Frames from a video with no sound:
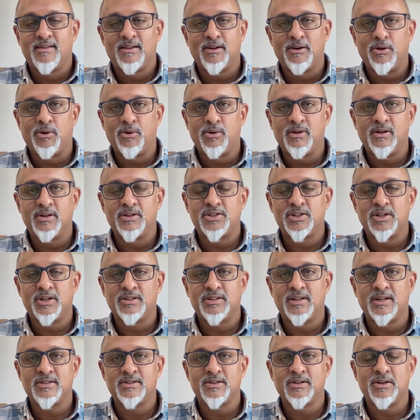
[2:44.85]
the local
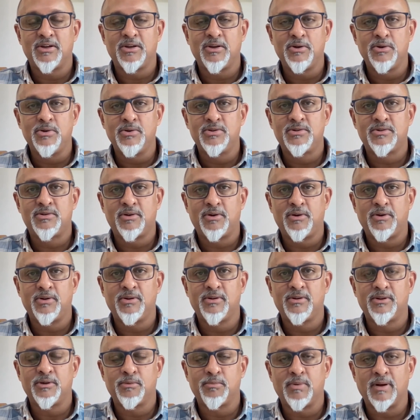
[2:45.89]
church has a huge
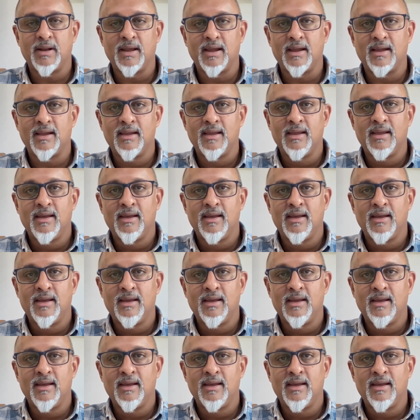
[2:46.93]
role to play.